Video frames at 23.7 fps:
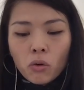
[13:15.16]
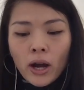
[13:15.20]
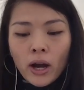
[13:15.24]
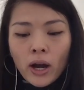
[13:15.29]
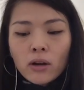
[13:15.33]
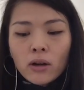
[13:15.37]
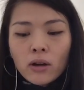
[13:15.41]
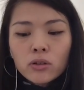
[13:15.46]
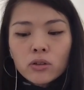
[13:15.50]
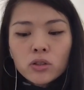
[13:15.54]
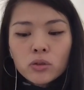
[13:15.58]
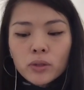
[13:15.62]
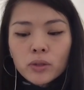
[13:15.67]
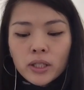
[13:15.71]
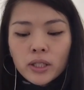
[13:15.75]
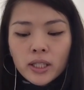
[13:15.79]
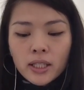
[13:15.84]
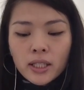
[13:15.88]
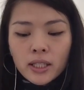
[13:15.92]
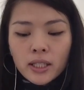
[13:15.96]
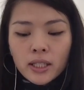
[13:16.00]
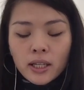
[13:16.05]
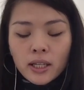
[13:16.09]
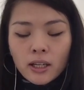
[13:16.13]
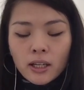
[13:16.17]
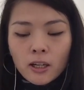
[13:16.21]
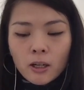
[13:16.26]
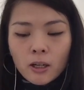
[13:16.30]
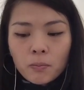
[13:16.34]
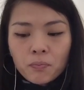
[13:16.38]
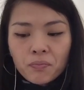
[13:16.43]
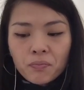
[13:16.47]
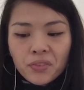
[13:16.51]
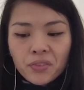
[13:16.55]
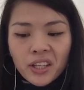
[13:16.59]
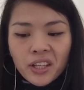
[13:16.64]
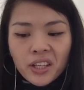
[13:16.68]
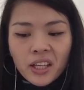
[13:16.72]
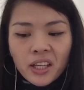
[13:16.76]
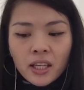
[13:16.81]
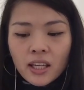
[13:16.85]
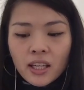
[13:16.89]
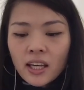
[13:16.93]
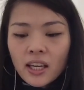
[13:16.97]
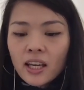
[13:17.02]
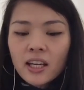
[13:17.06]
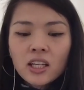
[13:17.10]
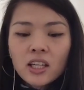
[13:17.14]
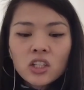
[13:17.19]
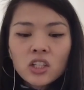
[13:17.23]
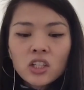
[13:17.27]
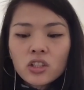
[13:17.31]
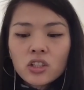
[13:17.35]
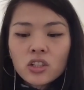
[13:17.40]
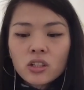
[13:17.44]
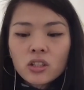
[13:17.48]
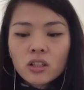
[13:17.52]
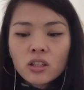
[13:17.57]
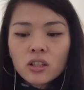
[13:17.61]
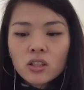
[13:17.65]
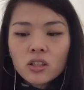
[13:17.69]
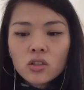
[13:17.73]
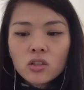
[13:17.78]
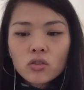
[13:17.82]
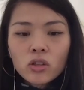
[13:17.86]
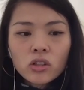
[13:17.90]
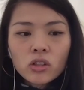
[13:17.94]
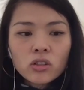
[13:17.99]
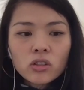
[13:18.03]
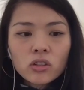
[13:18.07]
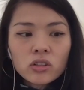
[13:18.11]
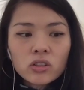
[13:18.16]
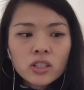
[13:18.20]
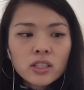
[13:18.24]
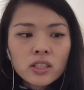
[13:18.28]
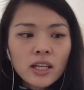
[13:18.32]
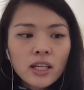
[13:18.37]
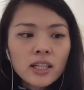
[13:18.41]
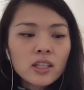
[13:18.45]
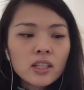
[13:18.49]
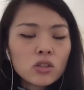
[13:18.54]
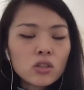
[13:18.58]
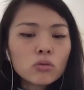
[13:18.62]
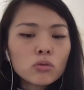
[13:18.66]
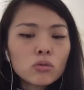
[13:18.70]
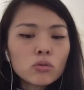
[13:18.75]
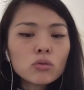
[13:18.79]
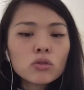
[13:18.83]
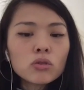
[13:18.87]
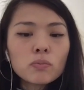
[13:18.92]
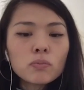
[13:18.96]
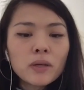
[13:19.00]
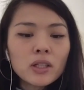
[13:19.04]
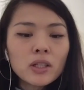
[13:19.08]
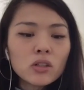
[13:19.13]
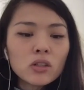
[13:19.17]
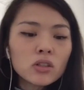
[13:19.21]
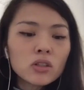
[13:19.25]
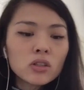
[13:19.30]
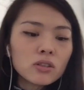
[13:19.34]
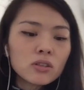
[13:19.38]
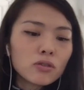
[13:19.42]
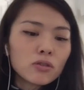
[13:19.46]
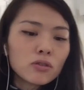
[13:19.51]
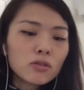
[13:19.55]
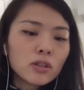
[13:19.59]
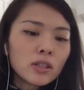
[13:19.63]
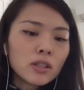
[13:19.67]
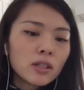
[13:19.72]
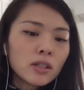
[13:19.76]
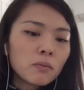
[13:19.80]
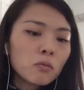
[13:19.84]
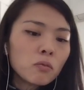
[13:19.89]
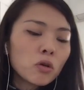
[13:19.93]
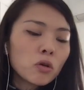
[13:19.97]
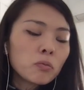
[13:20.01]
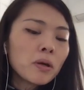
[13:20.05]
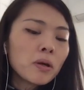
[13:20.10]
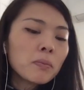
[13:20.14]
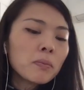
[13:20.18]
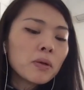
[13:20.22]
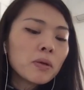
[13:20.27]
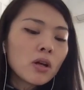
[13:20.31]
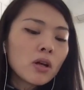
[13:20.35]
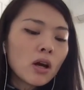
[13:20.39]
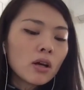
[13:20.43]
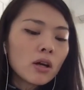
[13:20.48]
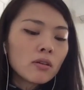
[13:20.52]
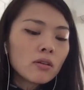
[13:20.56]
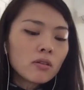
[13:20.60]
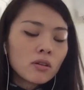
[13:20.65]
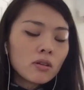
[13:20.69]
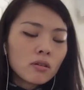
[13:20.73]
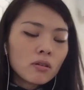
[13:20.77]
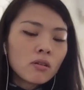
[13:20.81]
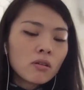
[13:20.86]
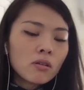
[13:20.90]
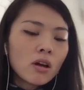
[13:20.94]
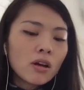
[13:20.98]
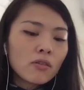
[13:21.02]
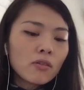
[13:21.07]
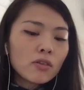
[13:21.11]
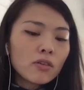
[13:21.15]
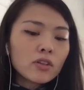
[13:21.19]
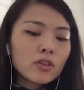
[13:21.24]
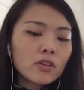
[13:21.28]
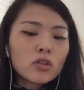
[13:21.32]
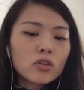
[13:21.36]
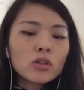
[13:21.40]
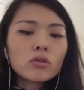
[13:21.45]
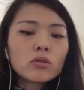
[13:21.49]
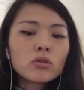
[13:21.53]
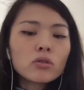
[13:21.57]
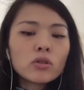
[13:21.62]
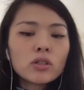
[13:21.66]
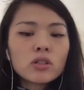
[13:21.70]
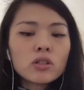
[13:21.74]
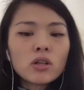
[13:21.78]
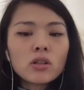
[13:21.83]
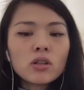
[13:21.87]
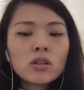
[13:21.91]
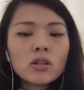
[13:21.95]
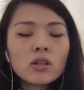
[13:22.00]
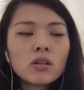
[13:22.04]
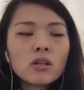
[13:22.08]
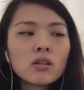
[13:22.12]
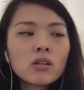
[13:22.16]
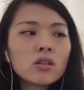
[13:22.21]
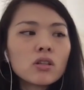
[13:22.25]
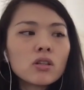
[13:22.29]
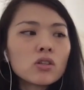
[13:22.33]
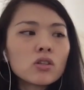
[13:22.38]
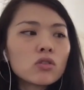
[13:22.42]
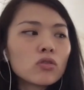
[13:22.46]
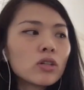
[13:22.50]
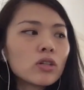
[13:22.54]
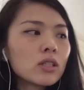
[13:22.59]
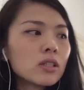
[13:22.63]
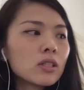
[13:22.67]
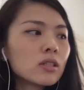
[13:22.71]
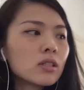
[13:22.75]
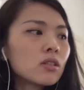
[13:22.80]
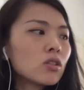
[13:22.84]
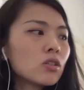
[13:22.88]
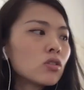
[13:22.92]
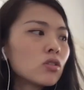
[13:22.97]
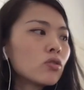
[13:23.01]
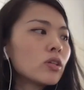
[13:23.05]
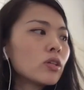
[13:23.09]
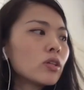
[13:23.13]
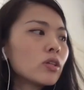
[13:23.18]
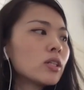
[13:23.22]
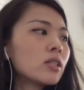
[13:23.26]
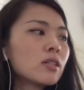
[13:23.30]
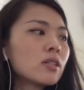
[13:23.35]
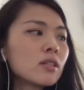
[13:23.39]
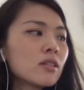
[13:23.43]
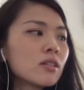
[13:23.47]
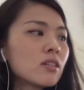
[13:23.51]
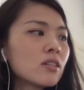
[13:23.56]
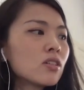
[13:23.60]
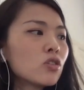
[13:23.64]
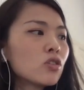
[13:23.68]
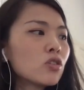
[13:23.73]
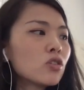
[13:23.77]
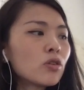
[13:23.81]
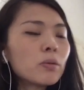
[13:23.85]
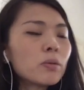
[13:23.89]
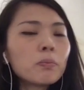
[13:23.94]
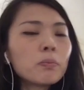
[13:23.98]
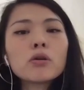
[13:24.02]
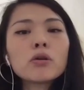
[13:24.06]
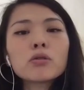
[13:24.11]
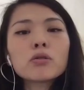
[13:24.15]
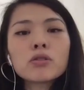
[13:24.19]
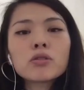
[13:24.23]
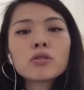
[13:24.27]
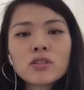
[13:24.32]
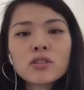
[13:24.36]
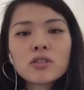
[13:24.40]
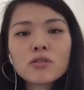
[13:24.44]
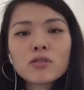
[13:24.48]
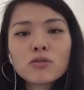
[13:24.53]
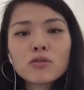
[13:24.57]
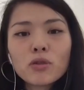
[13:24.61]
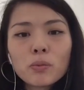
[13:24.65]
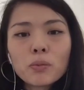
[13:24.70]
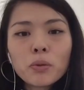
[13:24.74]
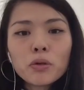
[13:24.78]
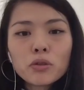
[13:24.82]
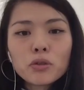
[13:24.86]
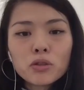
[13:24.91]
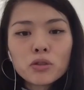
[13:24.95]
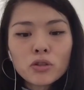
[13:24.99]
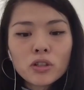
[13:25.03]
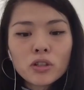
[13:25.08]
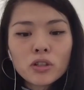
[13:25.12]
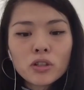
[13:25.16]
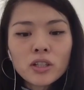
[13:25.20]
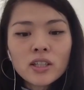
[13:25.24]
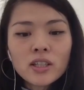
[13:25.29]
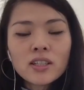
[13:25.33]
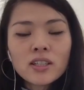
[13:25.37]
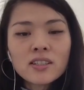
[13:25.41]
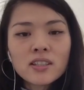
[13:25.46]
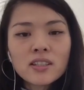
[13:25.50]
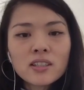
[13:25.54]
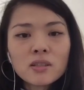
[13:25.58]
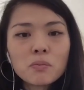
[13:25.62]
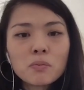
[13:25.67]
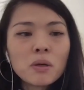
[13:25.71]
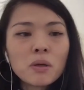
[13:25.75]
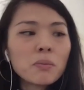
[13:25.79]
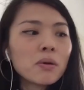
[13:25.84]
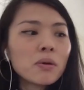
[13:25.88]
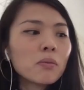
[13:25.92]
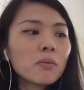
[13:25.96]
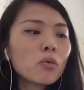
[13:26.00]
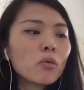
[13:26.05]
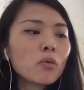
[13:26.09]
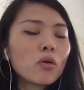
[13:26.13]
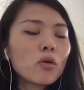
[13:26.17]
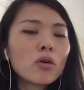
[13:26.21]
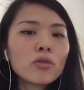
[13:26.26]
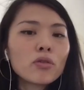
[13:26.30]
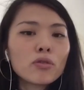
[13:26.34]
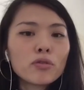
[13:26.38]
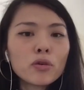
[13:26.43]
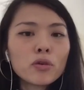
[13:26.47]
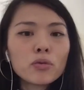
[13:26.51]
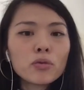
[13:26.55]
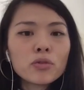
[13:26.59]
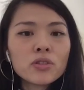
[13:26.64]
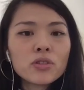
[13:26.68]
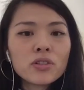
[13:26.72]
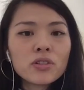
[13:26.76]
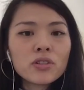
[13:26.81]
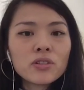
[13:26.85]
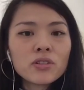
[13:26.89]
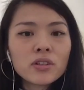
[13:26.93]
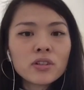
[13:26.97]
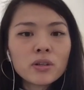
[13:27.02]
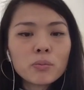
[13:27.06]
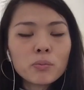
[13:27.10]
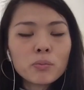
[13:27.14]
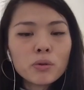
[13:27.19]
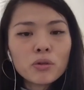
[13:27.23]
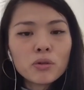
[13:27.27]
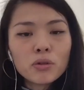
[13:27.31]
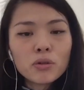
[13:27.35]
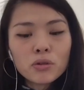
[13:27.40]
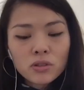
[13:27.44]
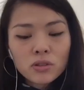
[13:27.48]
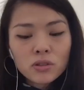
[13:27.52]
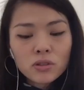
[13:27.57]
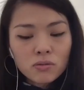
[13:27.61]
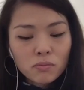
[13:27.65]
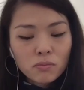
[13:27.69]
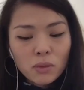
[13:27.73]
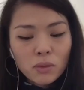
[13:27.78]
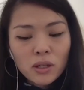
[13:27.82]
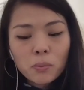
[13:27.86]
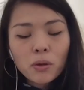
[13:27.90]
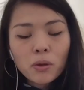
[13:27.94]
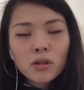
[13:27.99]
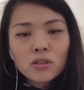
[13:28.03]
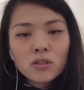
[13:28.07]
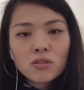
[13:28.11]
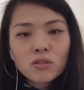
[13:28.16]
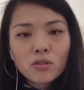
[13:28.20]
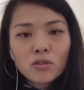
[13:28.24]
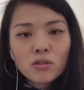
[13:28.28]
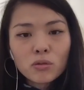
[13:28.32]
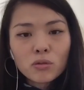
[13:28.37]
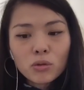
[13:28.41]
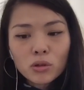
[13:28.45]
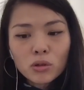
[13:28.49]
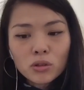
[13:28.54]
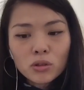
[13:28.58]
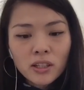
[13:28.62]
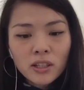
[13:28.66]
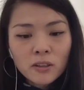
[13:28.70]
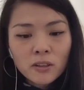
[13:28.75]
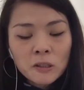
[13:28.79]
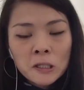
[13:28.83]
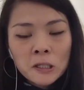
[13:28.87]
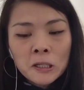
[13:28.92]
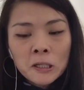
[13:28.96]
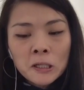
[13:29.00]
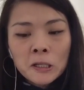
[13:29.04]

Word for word: how do we um, engage in this struggle today? The tools might look different. maybe not not every struggle is on the the street streets street posts of what poster it is. It's maybe more on the phones and the computers in many parts of the world now.